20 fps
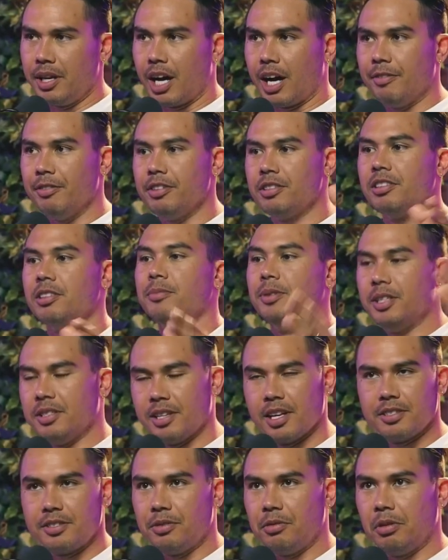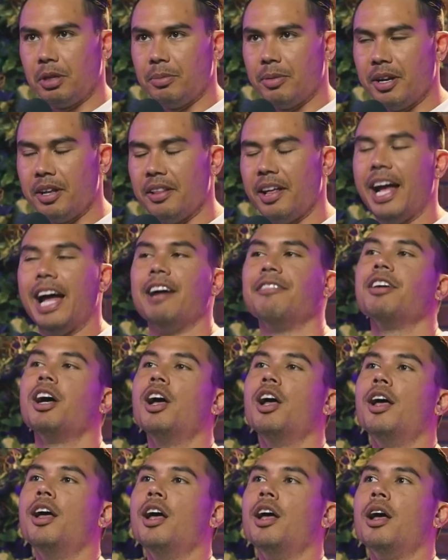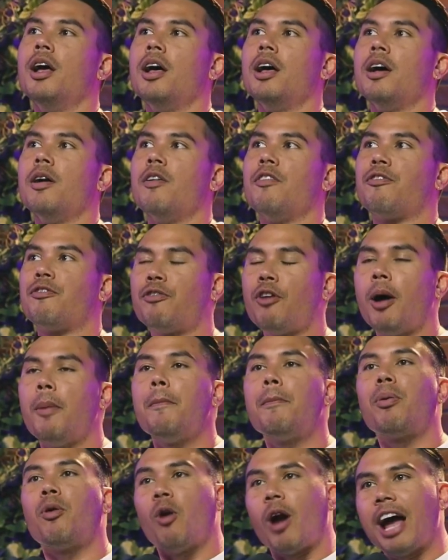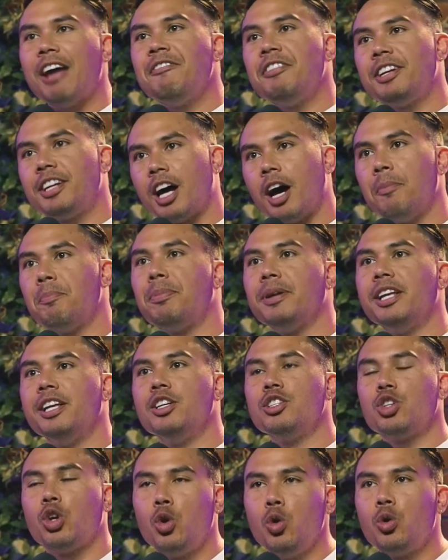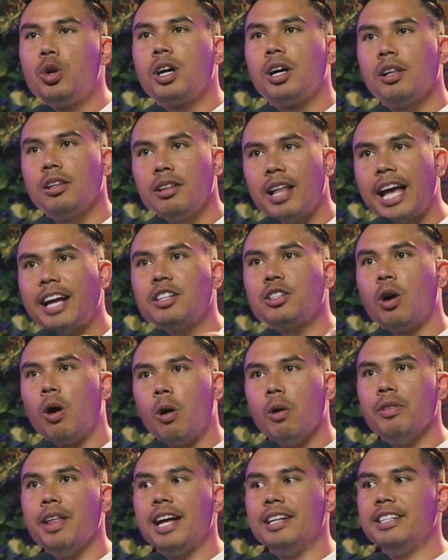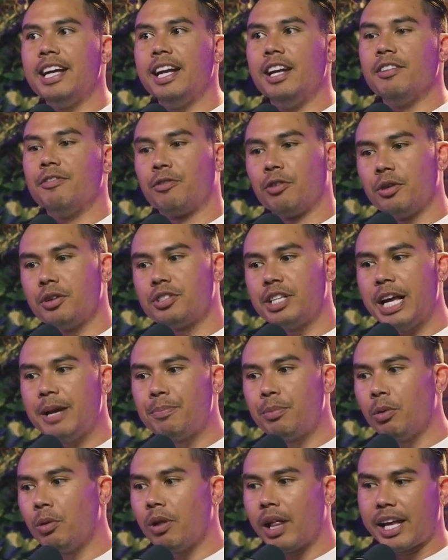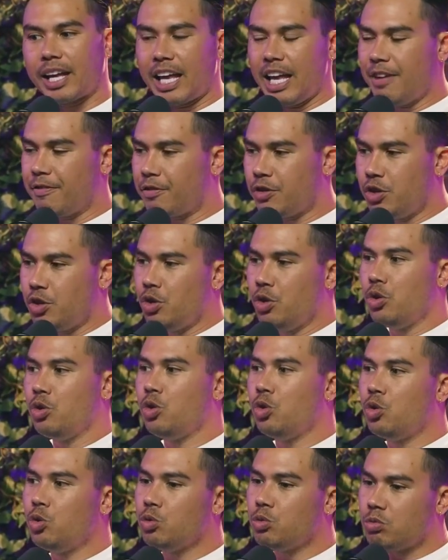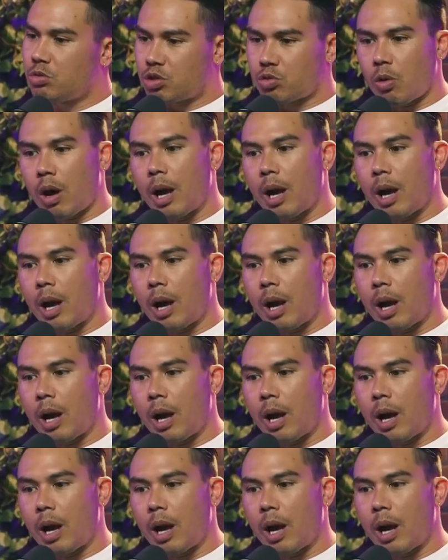money, obviously, because that's the only money they have, from private companies who collect all that data. For example, like if you